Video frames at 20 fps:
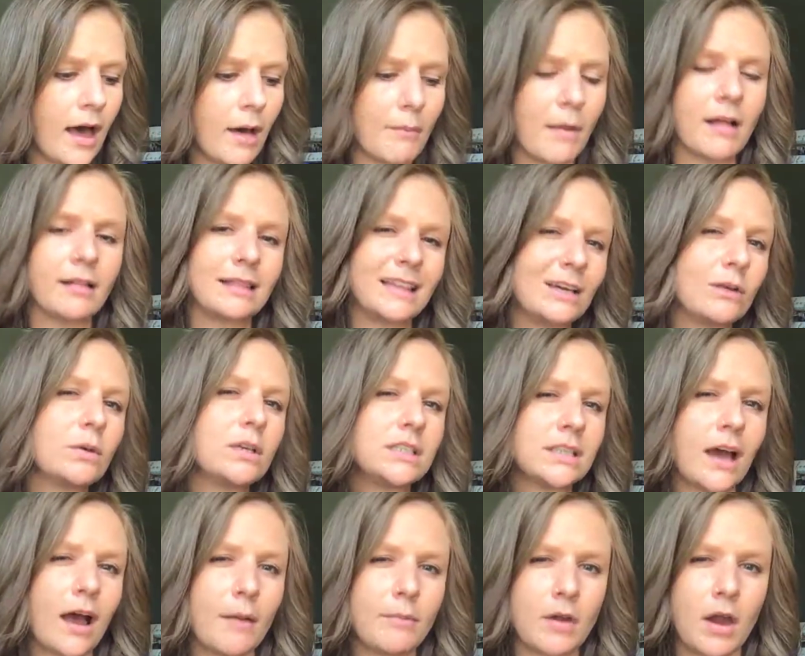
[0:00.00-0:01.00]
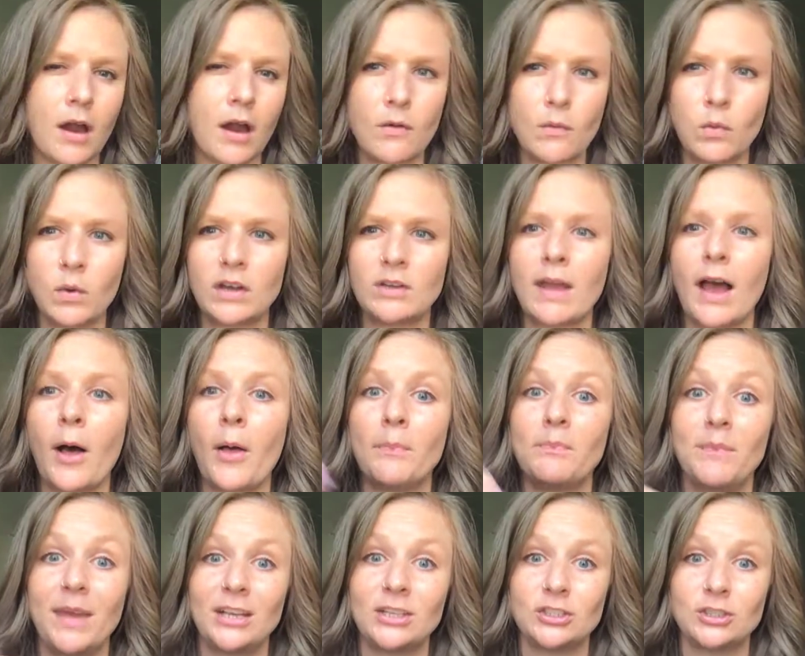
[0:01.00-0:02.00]
A liquid top coat would help
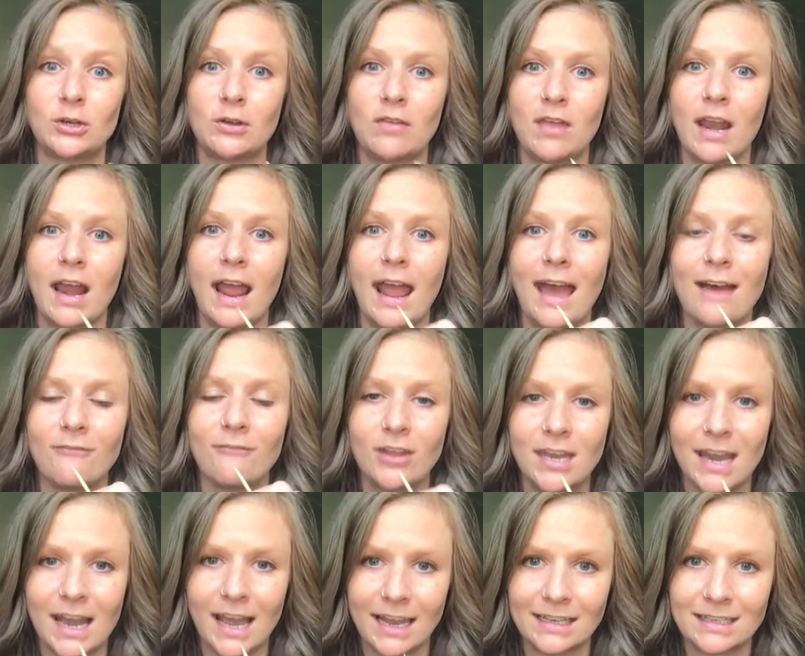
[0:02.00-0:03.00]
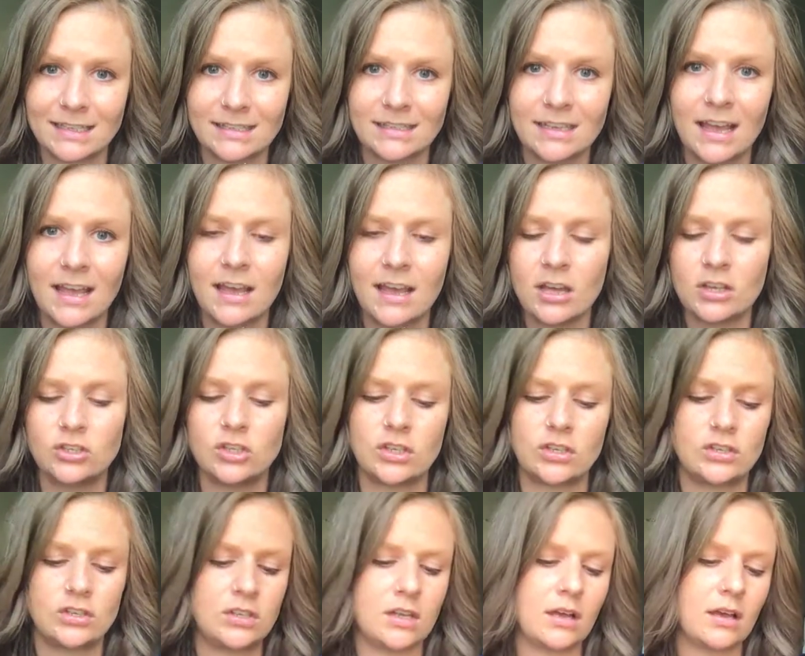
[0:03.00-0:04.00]
make sure that I have a nice,
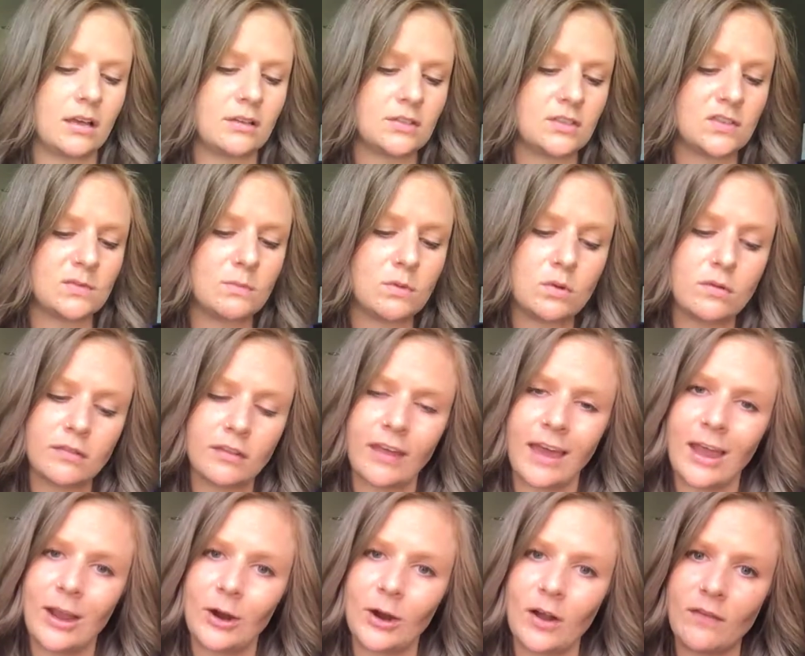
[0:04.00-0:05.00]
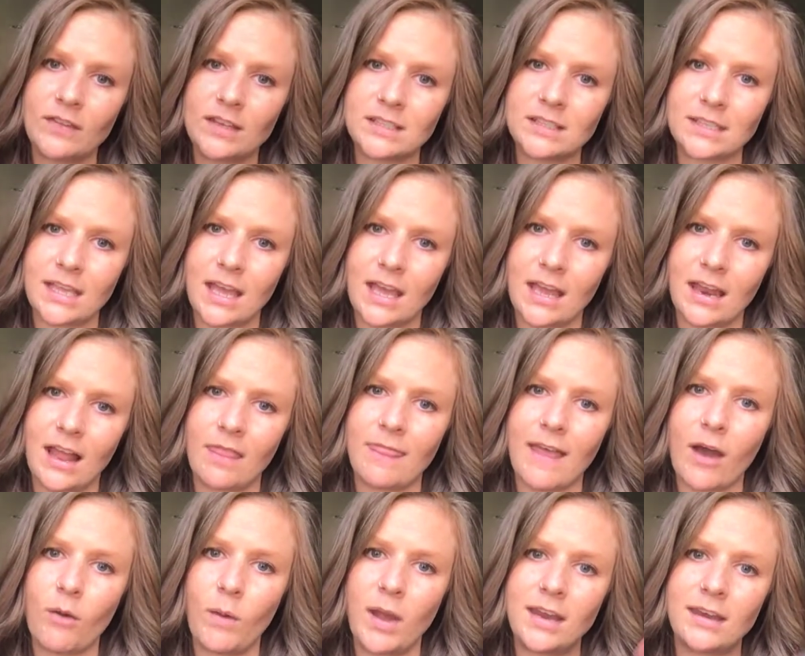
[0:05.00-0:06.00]
just a smooth layer on the skin, and
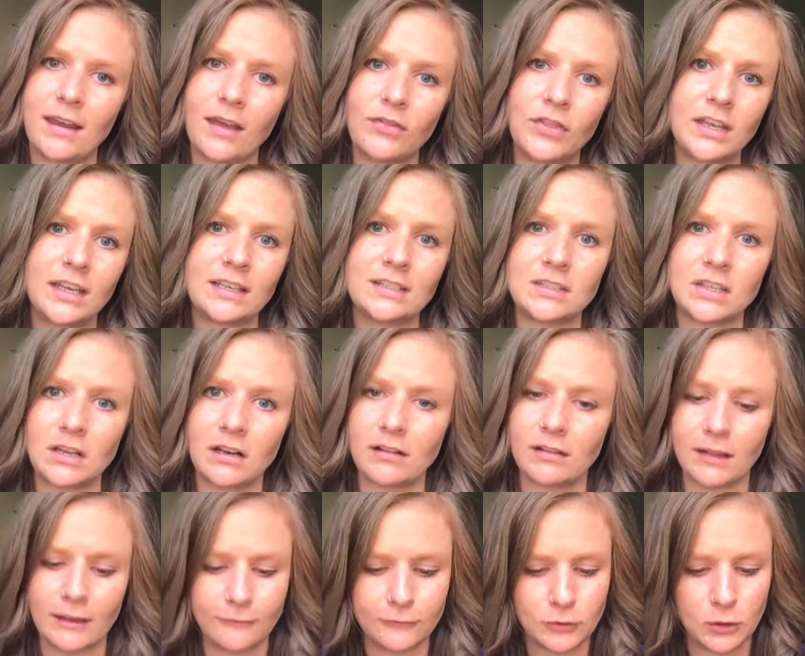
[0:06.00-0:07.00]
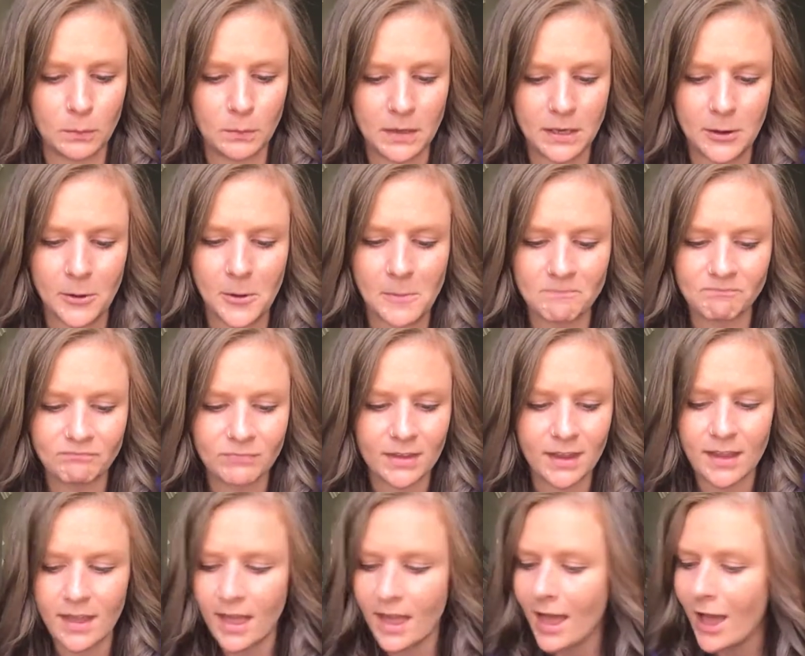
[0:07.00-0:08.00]
that way nothing is gonna lift or peel.
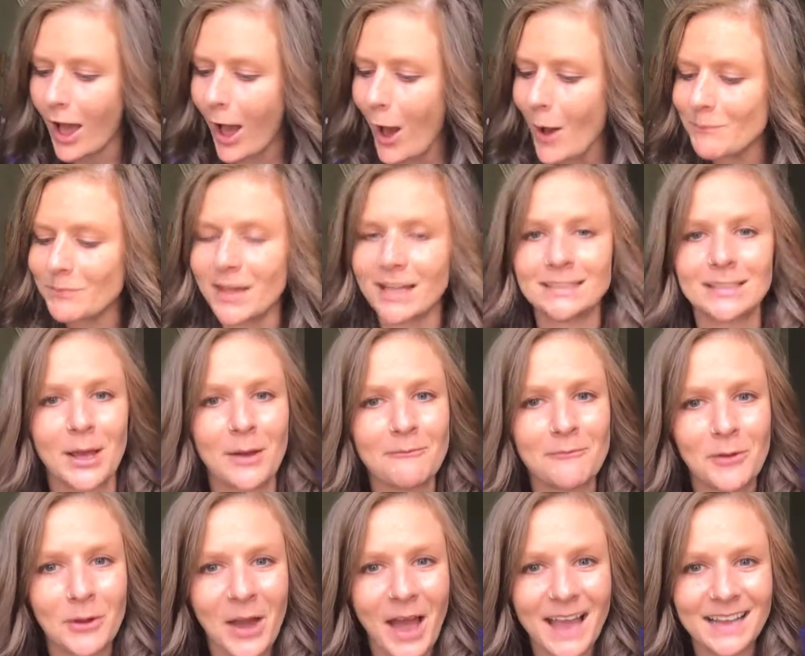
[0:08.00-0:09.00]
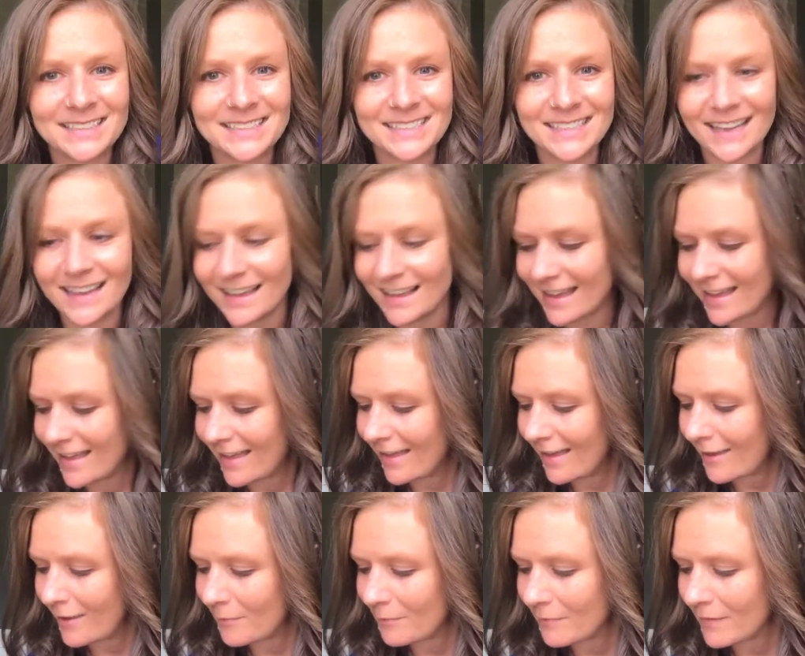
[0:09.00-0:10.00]
I hope that's helpful, guys.
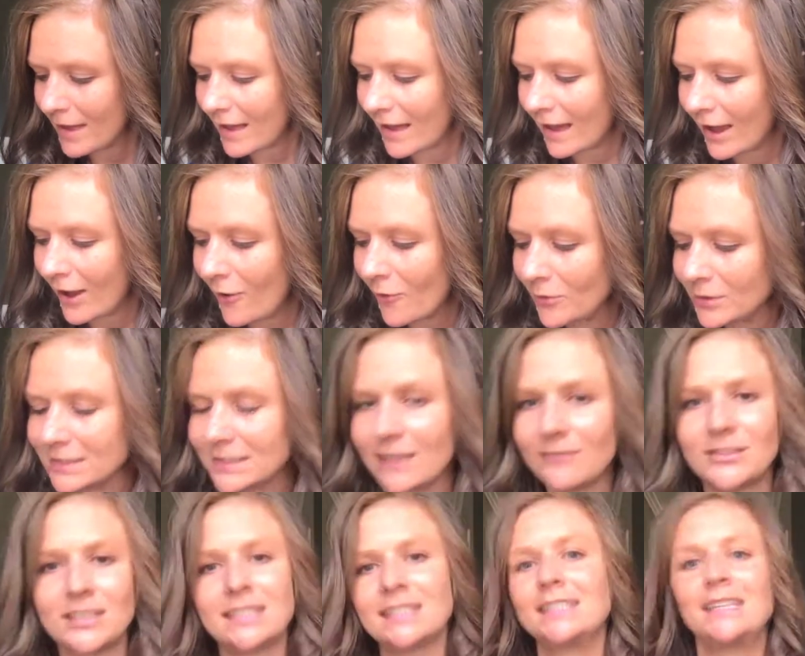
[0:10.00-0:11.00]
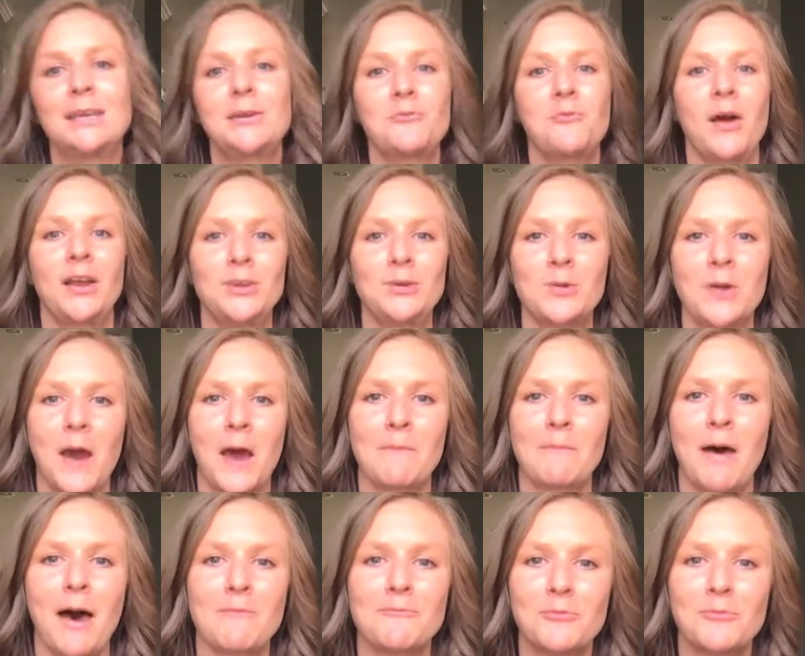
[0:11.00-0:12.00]
I always love to see what you come
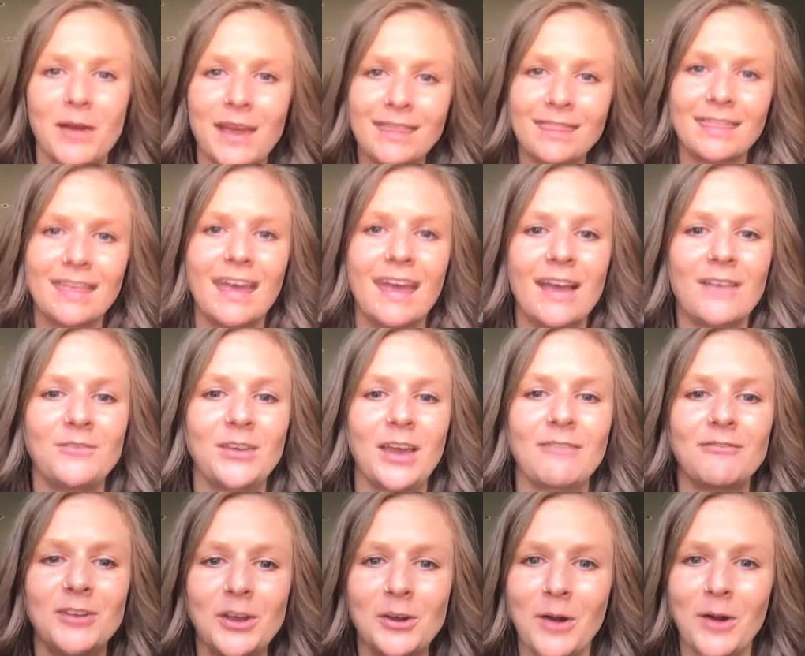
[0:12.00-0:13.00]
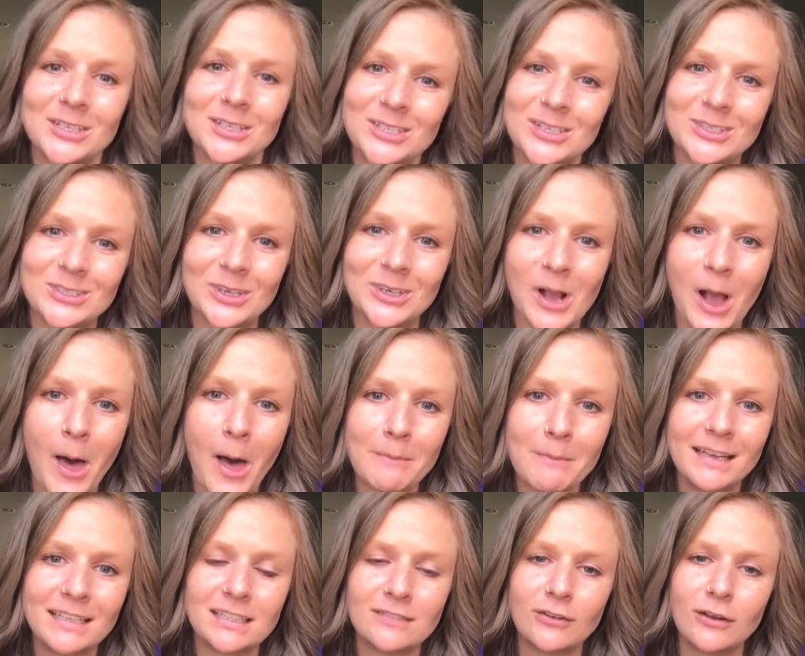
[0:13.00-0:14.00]
up with. If you have any questions or
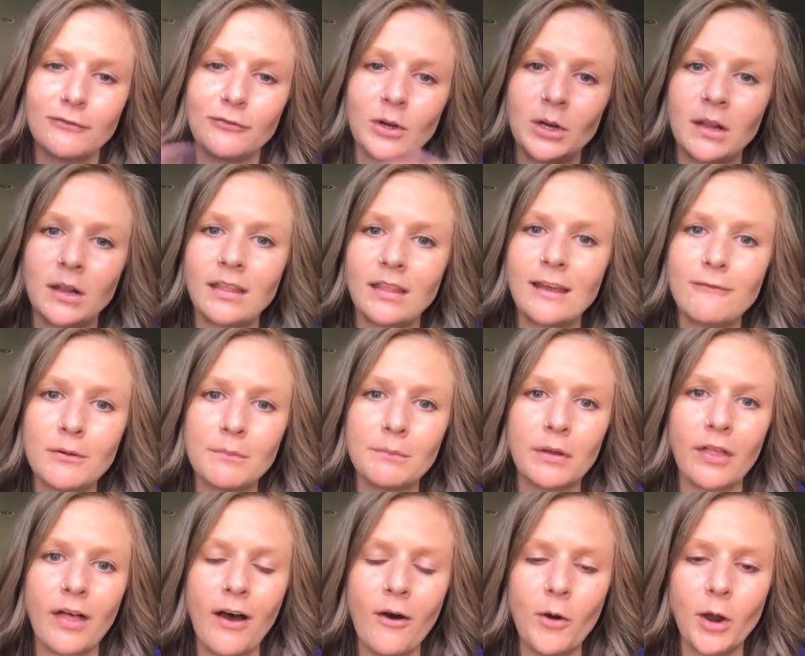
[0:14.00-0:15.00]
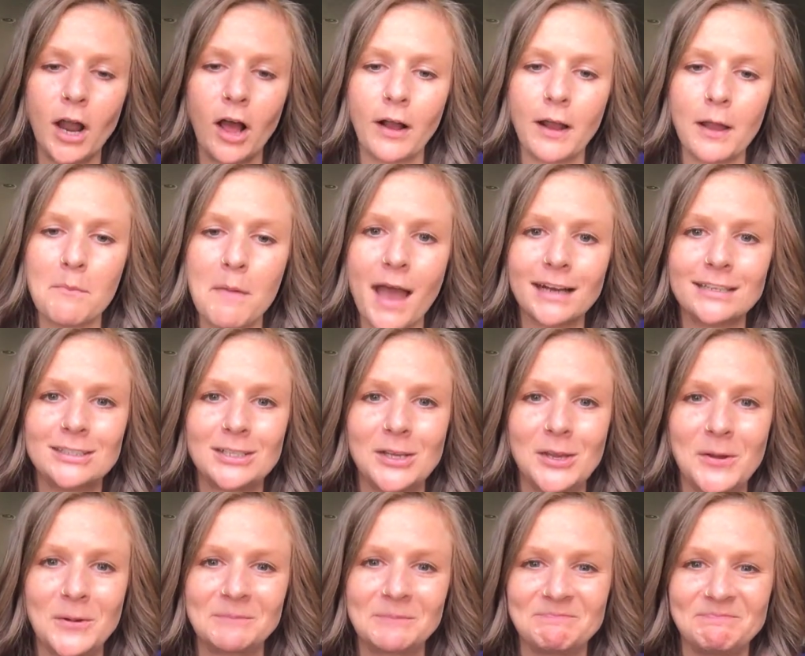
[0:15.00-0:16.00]
comments, feel free to leave them below and I'll get back to
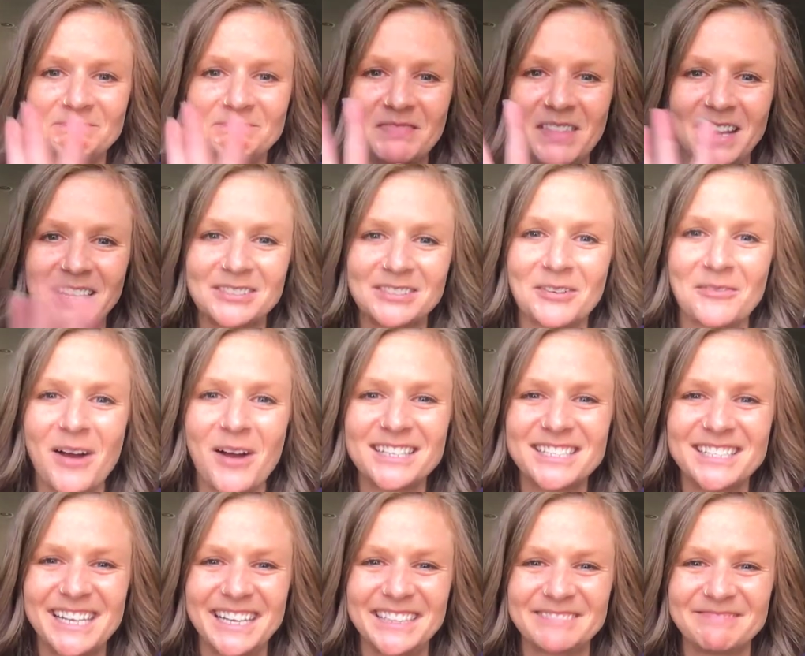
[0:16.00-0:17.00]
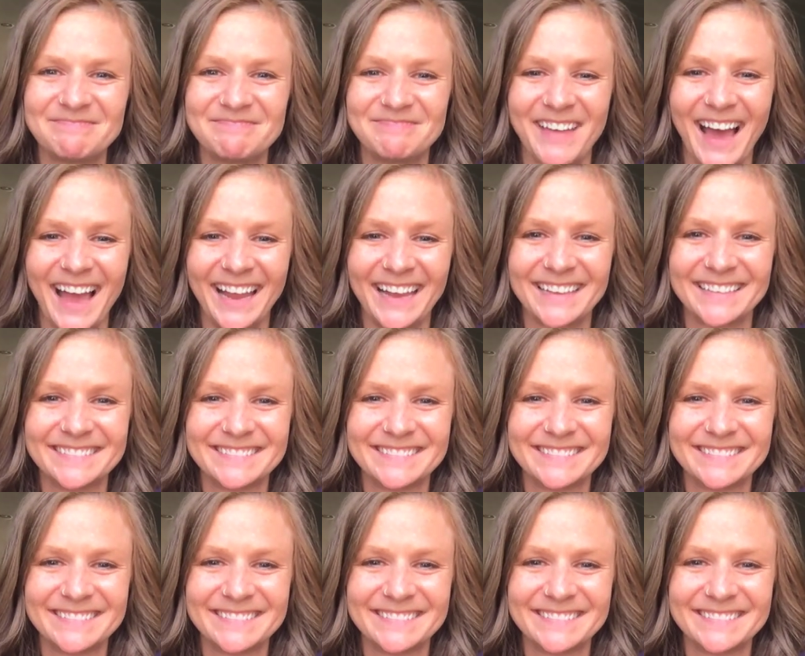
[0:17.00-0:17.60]
you. Thanks for watching. Bye.